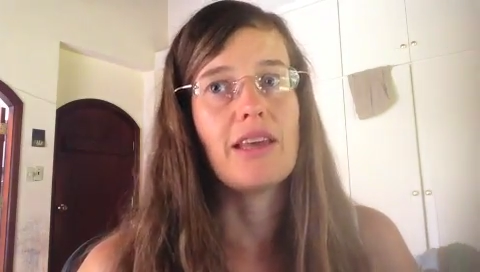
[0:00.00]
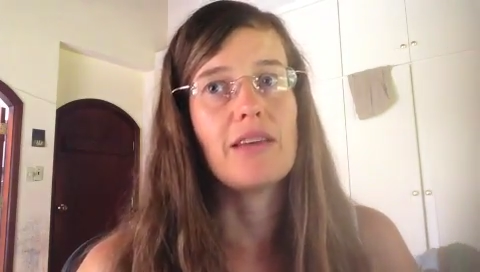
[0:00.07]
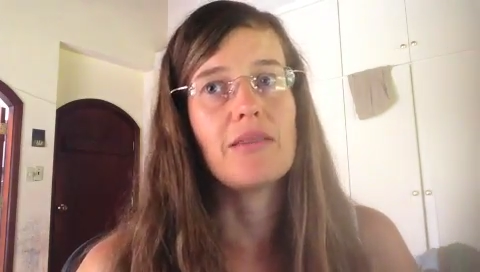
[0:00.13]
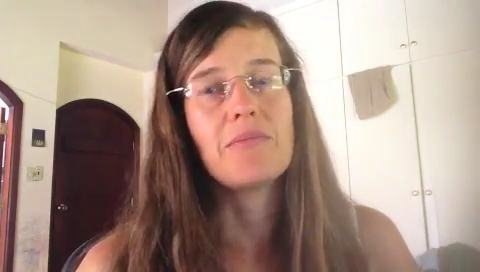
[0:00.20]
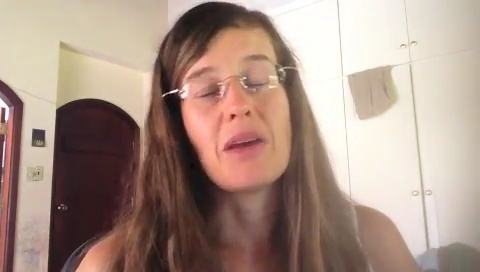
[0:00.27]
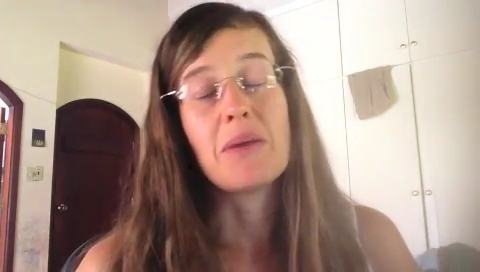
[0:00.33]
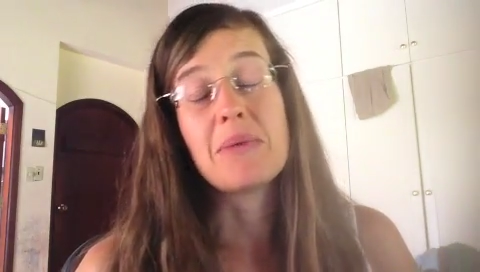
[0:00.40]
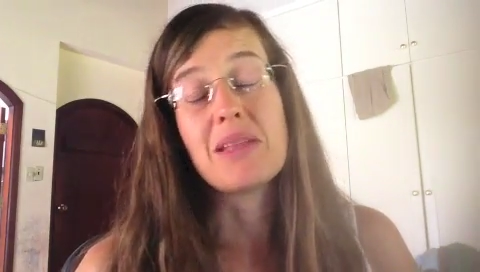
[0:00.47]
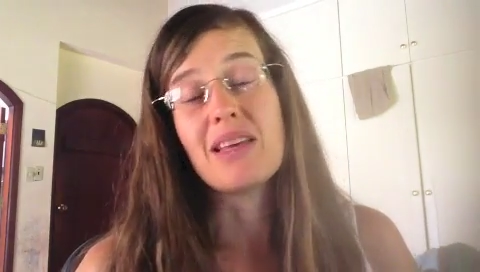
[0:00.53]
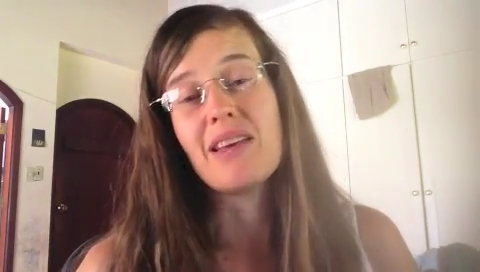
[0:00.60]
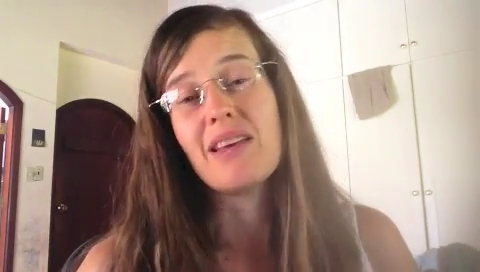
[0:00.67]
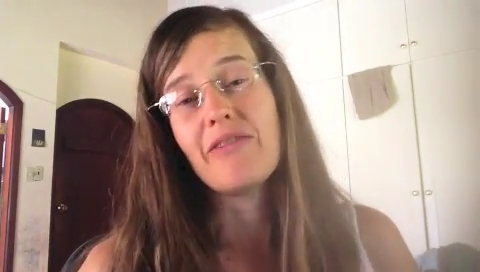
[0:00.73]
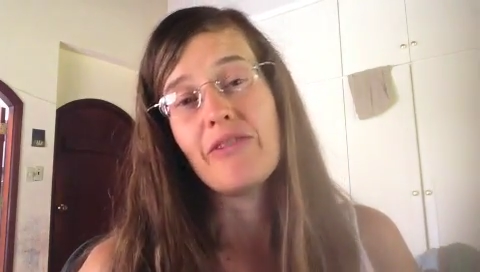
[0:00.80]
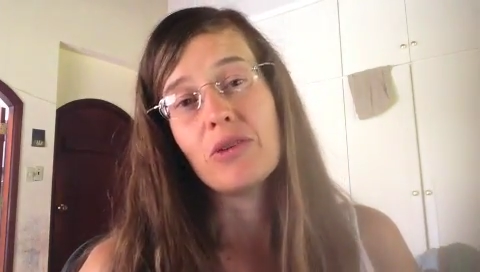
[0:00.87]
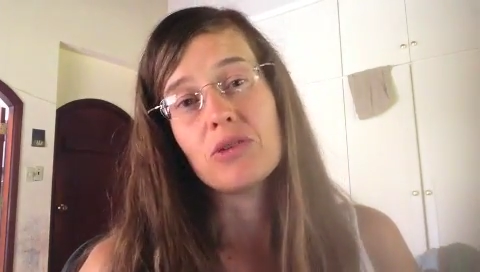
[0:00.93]
maybe
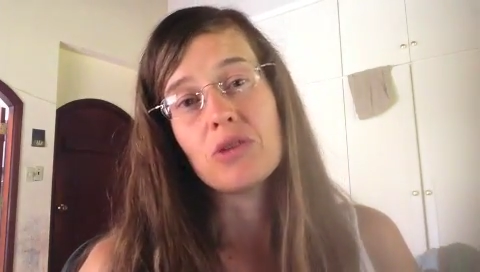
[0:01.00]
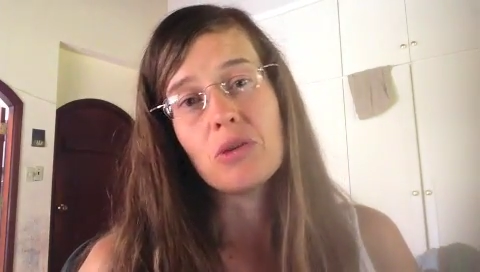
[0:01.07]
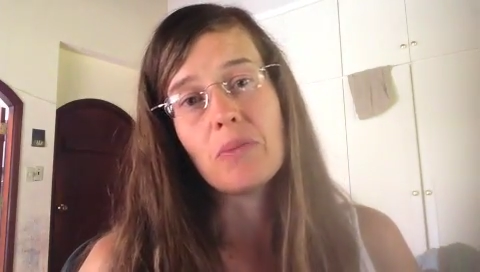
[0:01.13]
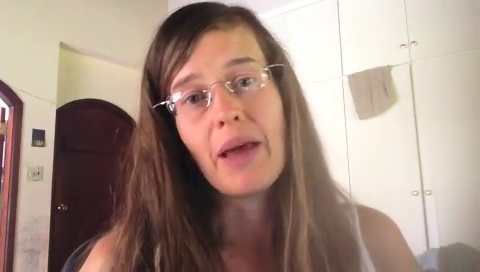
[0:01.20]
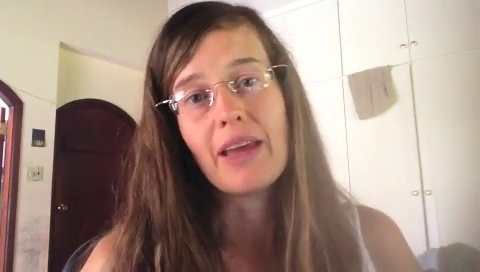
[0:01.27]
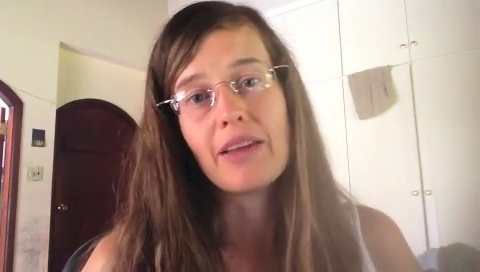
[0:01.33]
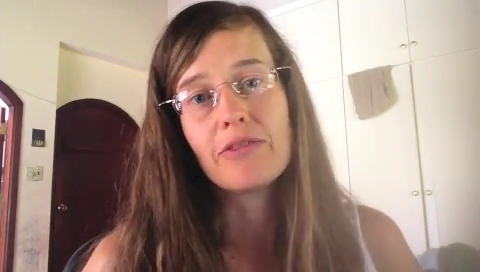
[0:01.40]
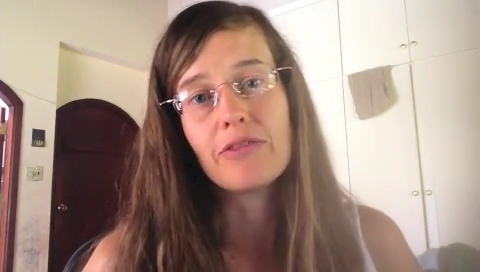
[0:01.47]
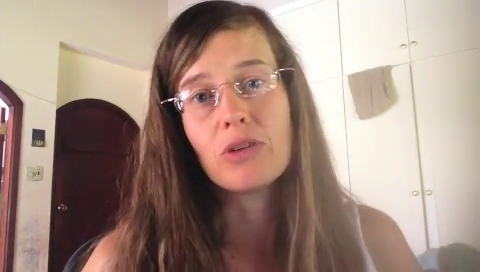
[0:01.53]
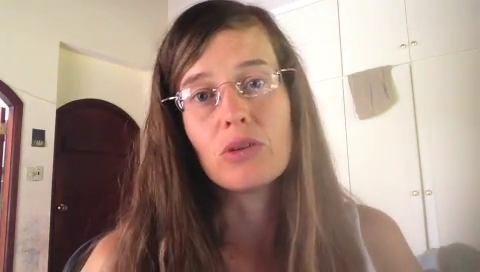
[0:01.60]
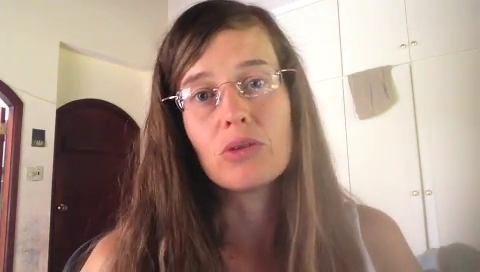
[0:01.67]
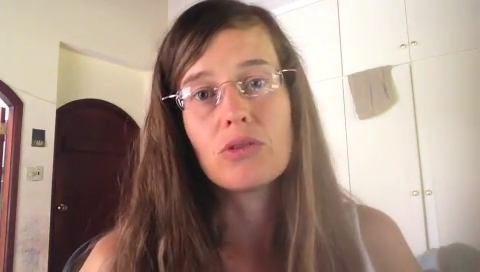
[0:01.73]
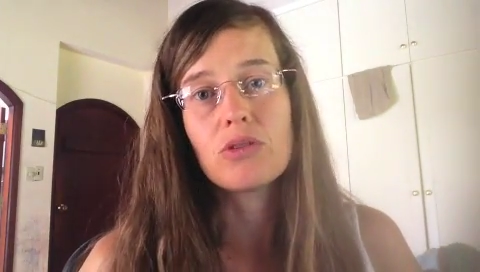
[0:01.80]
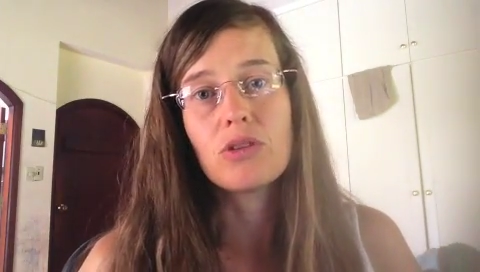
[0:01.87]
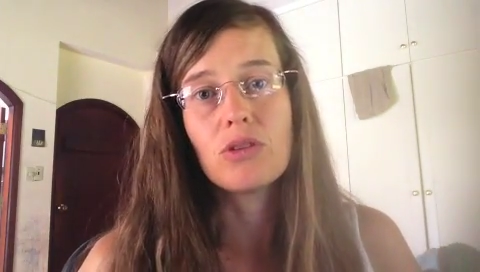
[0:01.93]
it feels too
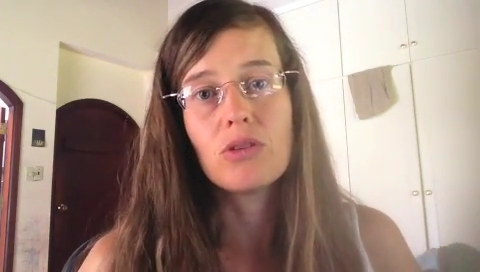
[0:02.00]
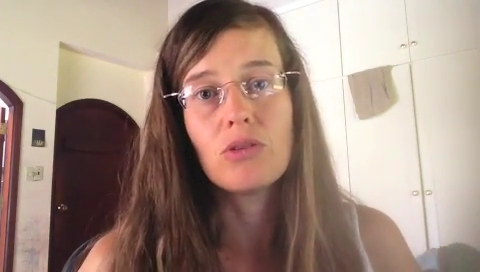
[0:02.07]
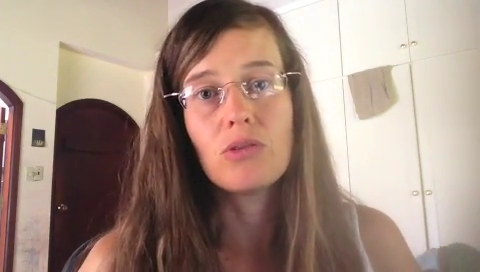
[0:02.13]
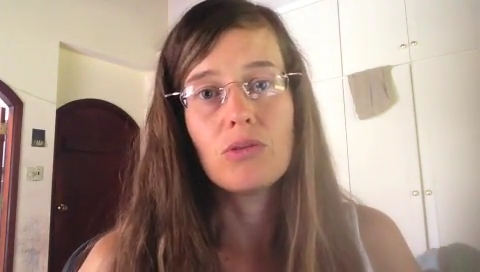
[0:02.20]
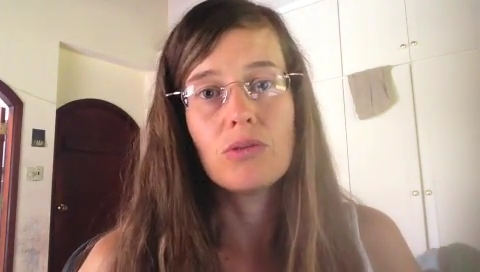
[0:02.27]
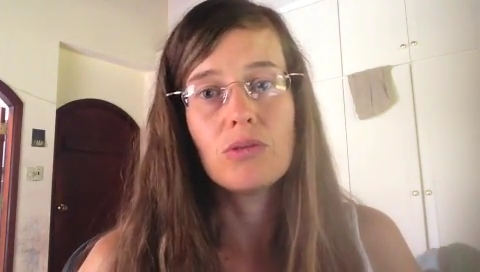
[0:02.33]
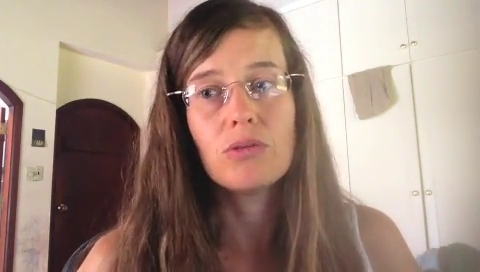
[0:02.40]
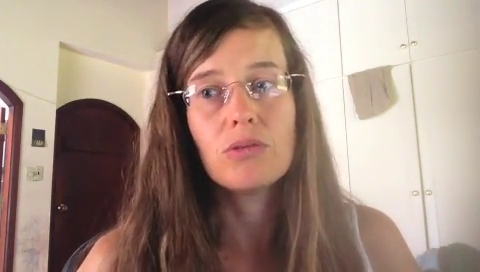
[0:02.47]
painful to,